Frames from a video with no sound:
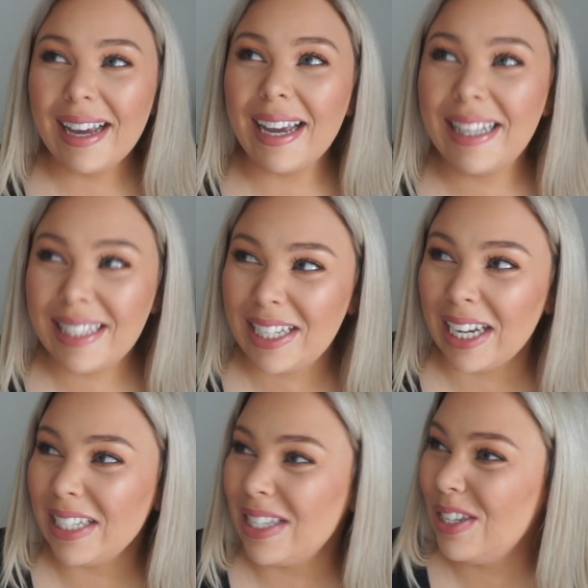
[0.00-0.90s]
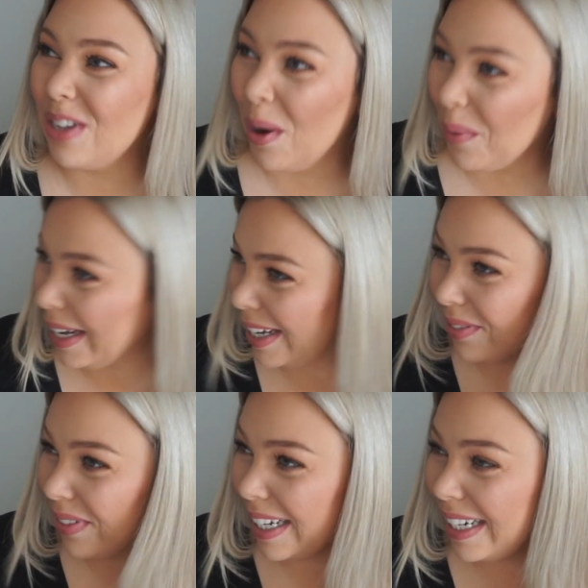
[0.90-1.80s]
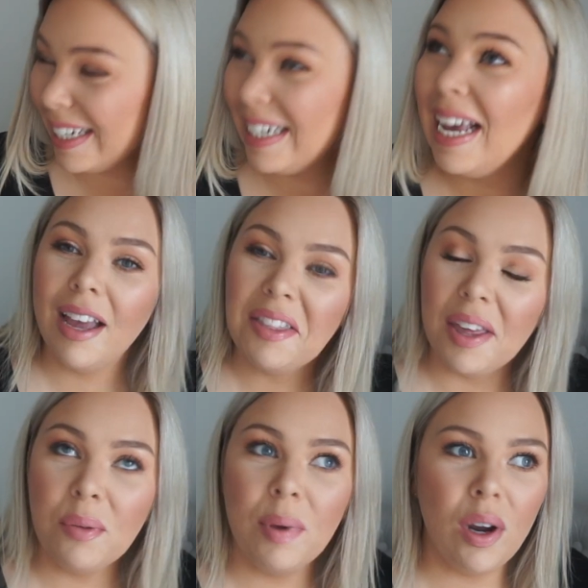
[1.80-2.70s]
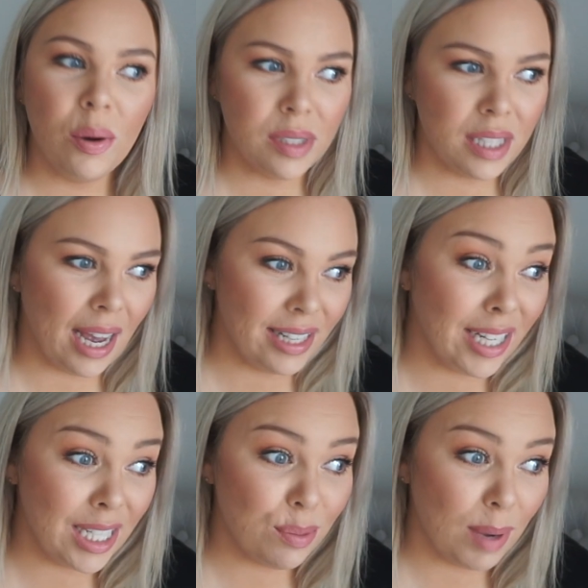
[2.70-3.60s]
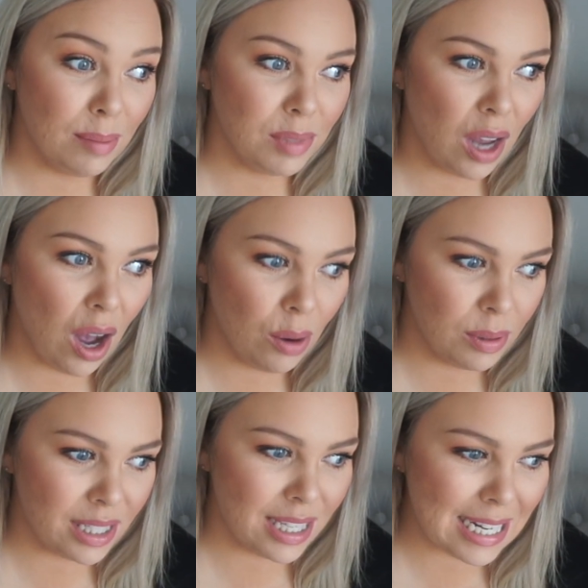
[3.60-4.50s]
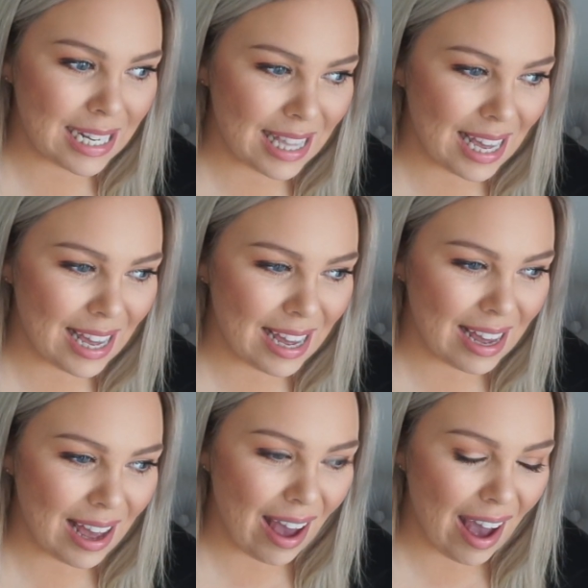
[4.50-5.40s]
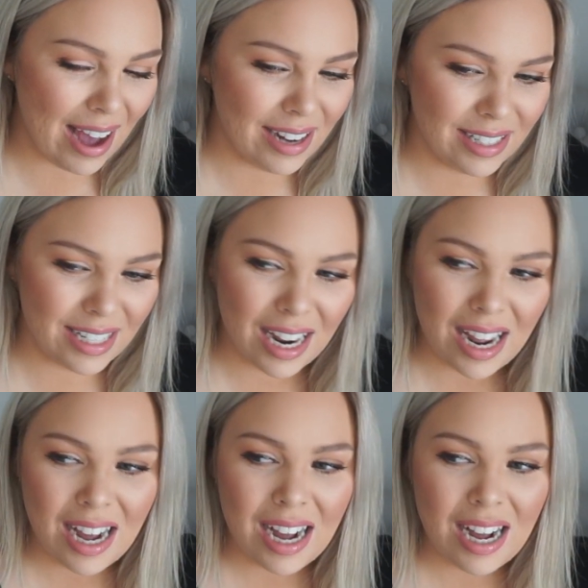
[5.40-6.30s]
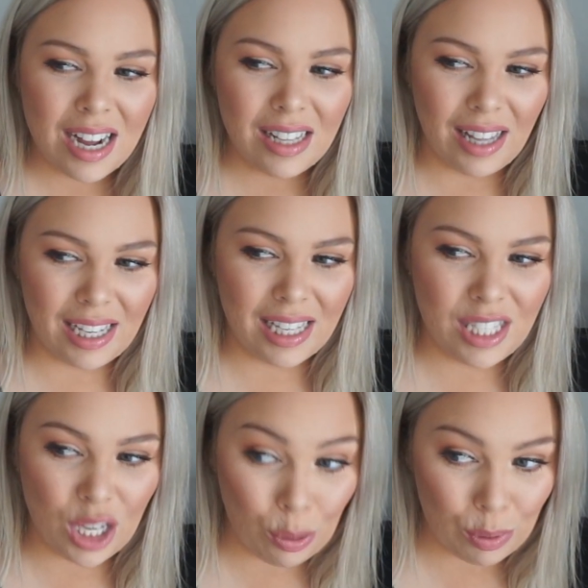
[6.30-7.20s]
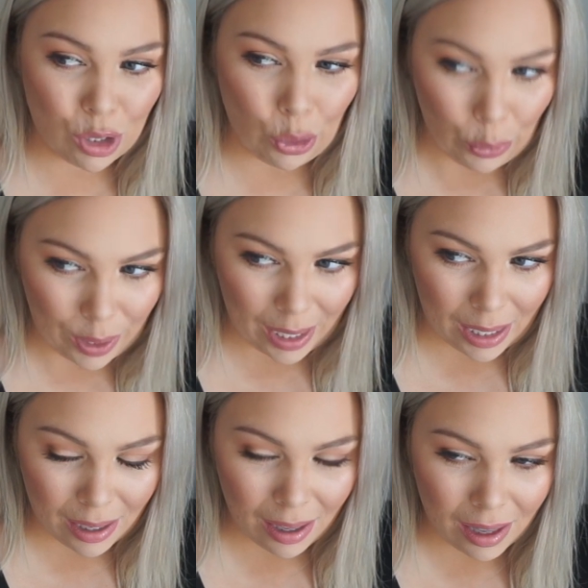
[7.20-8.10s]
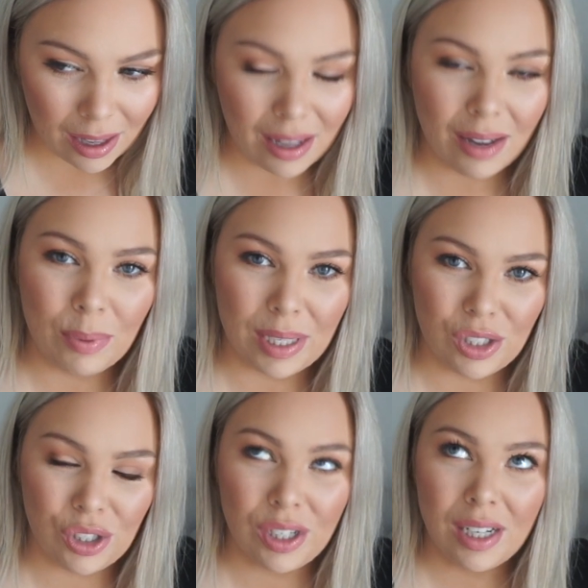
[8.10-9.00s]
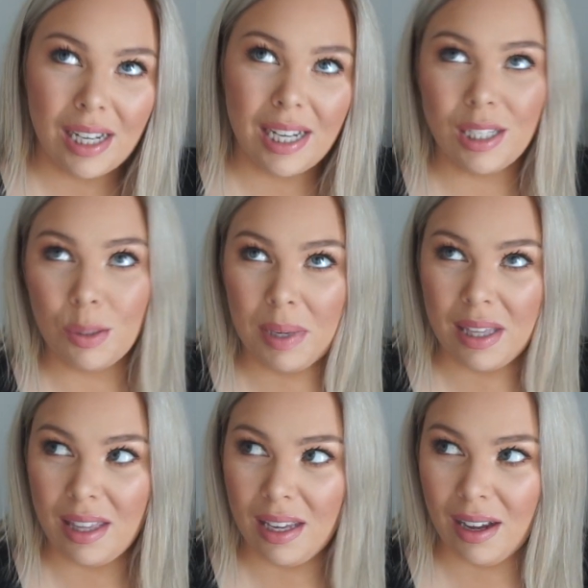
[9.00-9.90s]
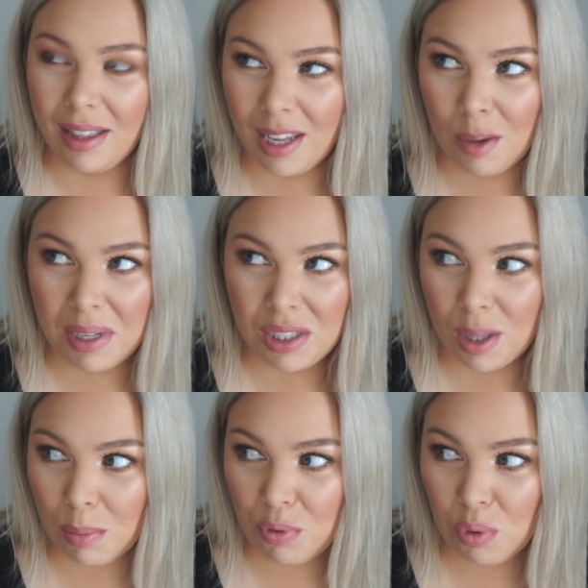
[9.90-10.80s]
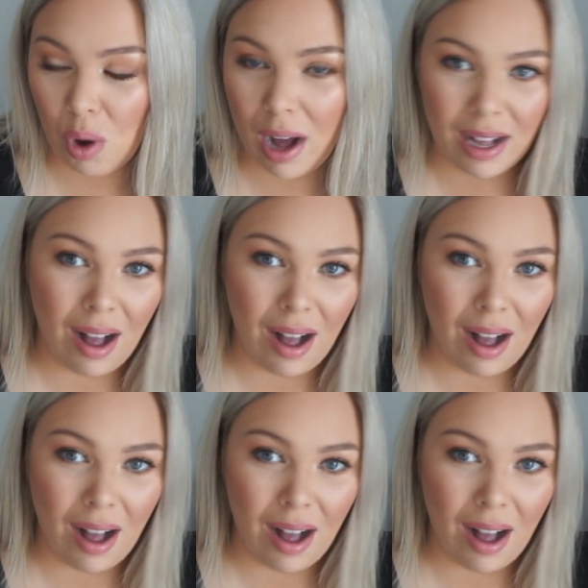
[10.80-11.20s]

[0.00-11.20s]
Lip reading: It's just so inconvenient. Then when I was at Dean's mum's, I was sitting there and like dinner was cooking, which is a big thing. I think I mentioned that before.